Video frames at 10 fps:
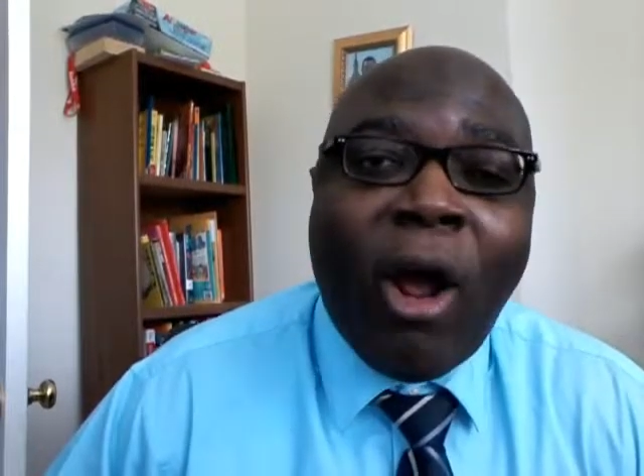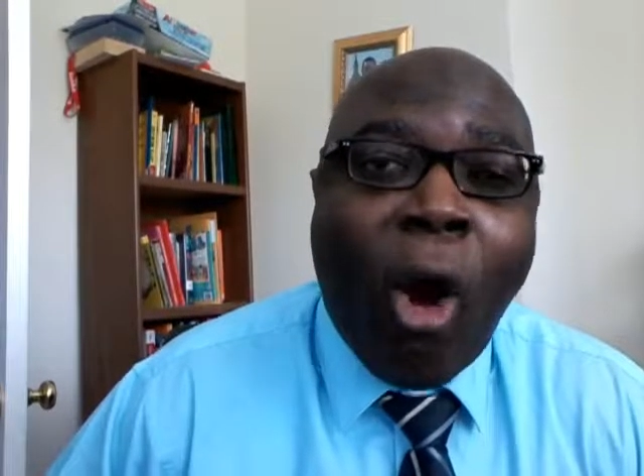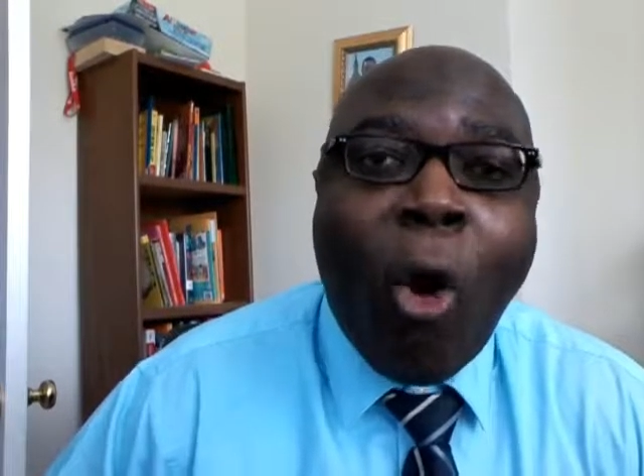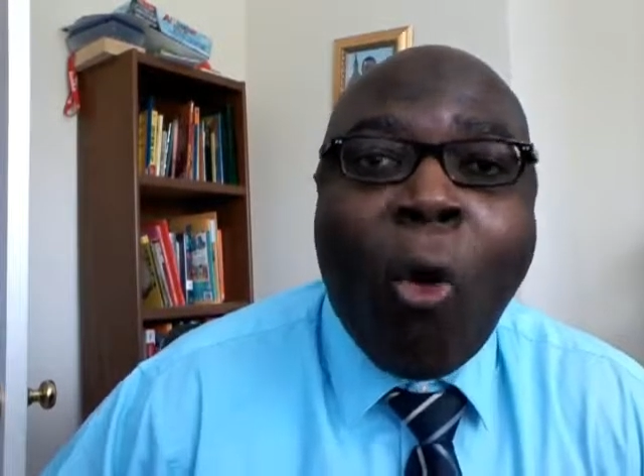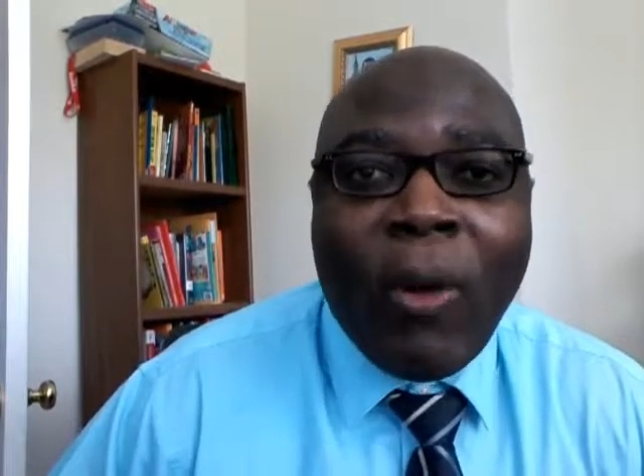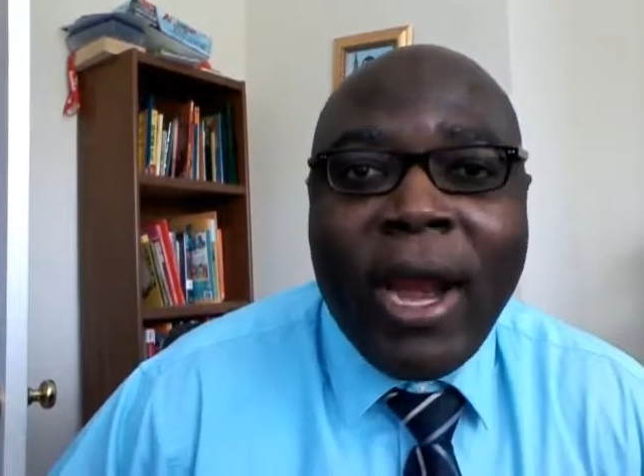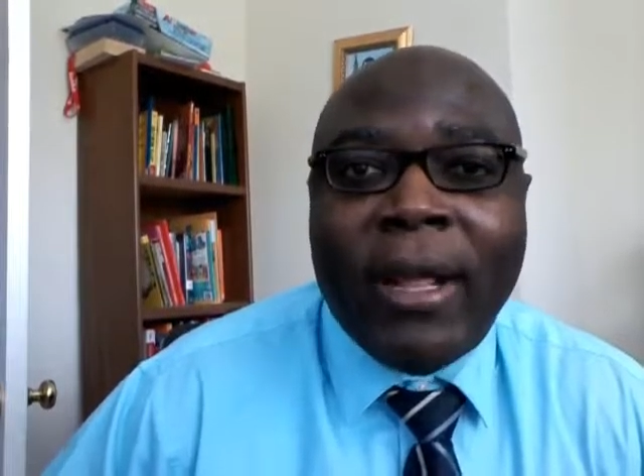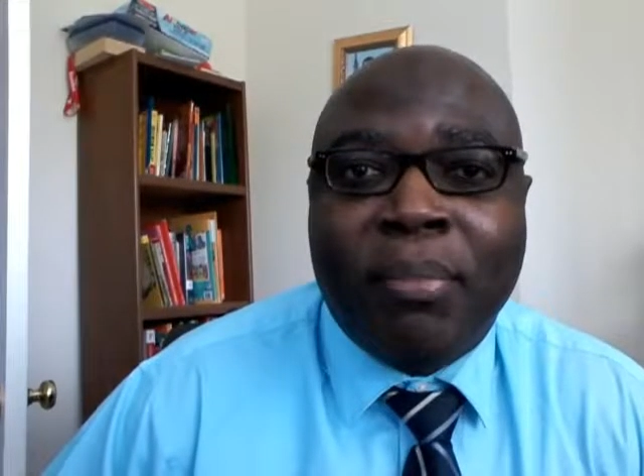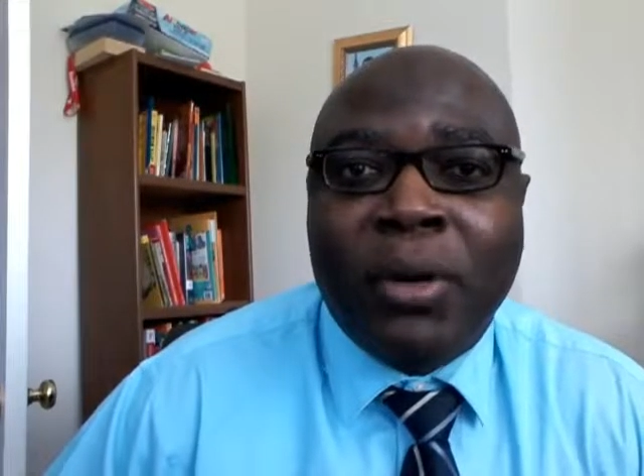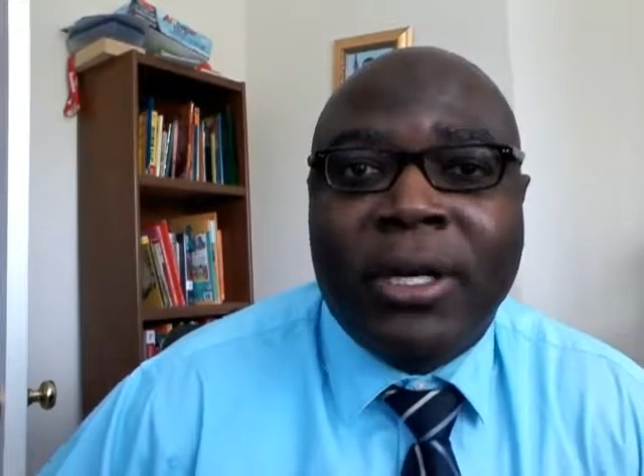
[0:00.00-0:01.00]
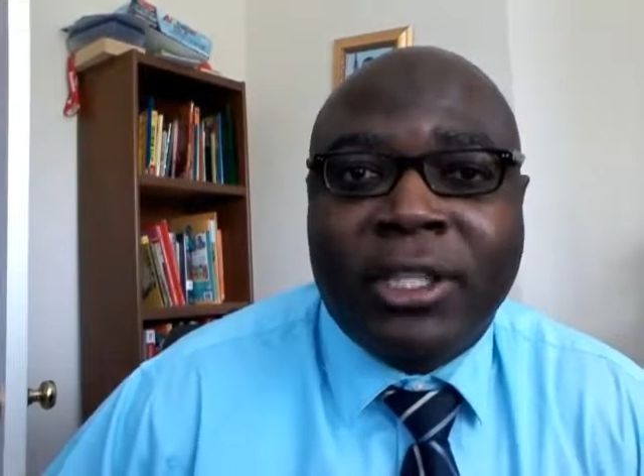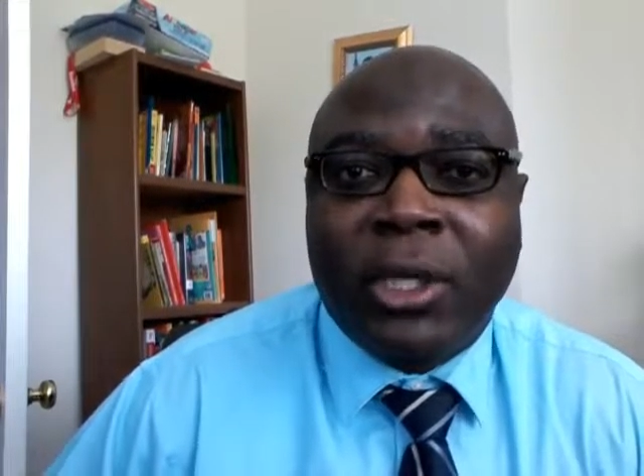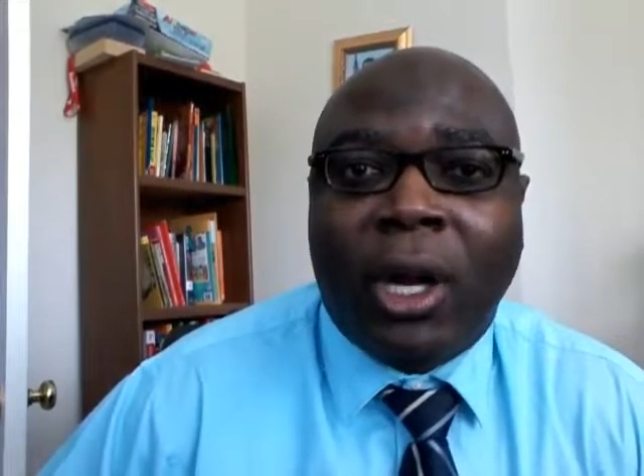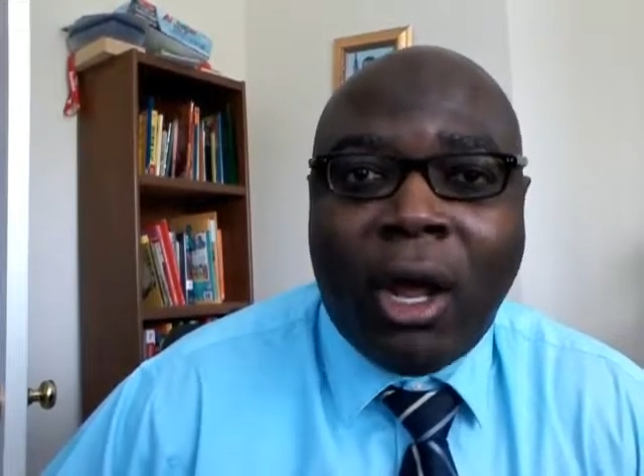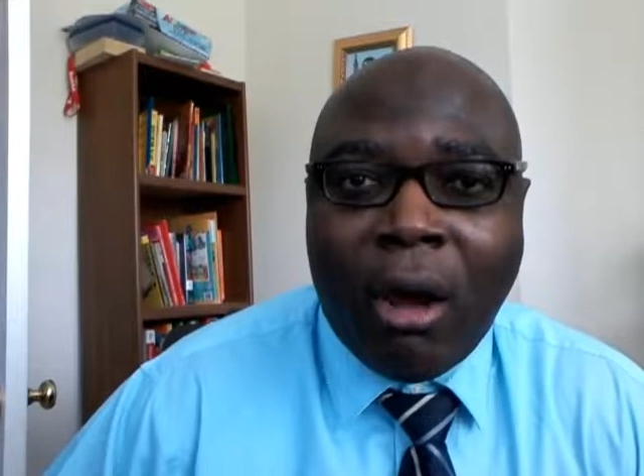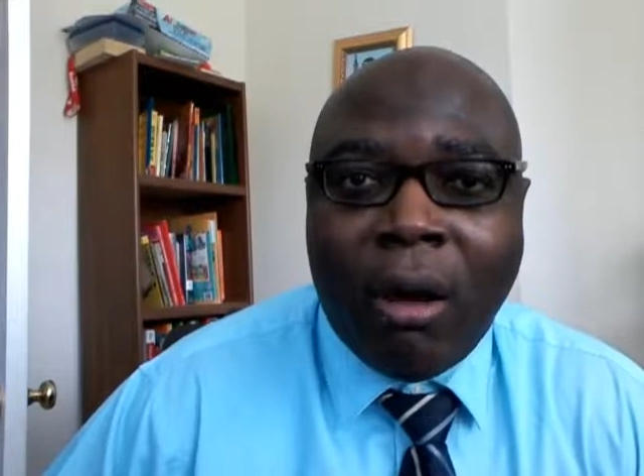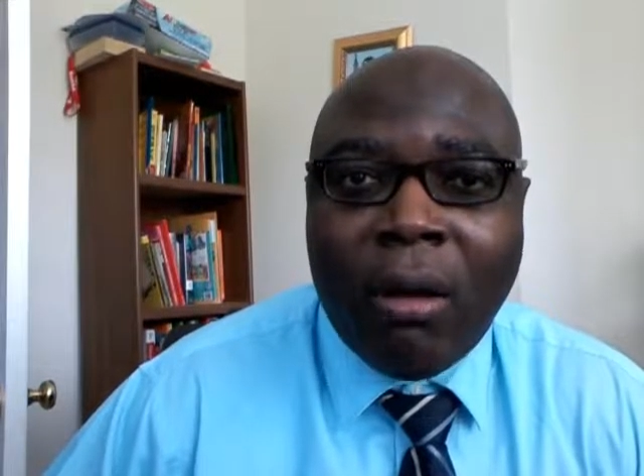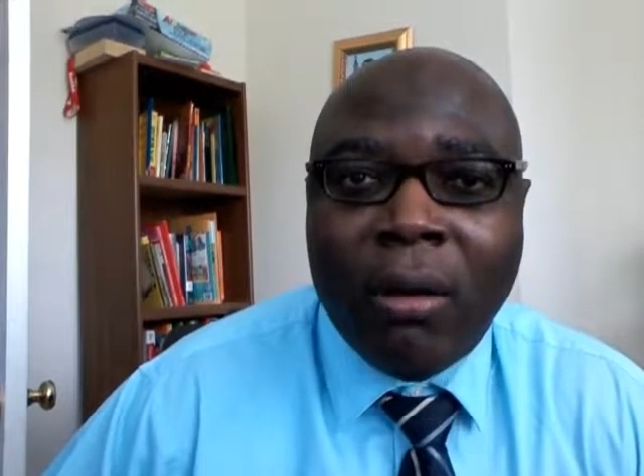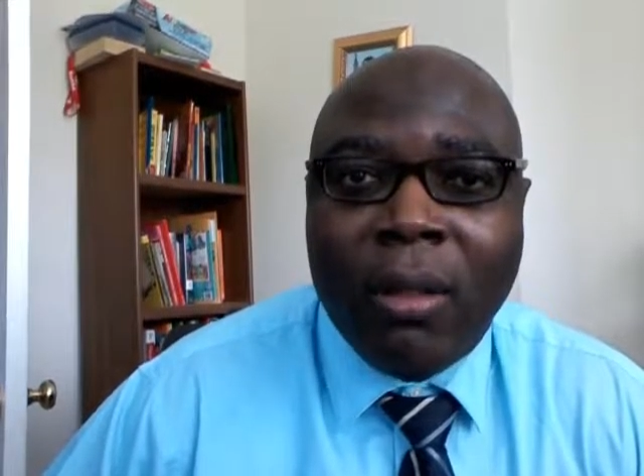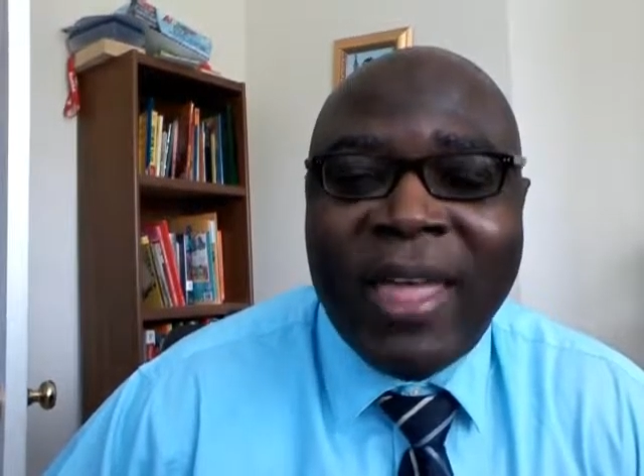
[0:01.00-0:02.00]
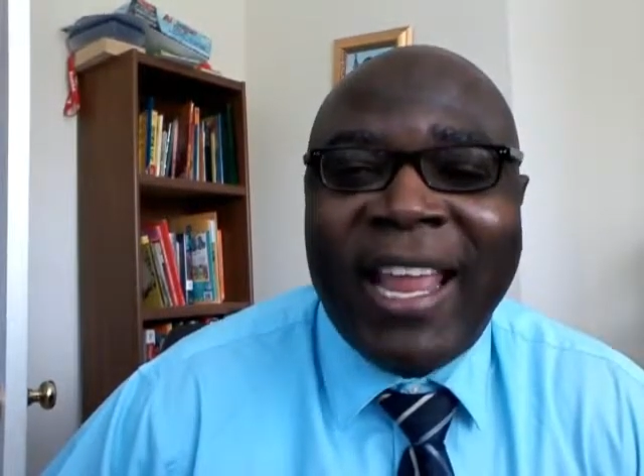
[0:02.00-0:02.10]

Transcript: already put into law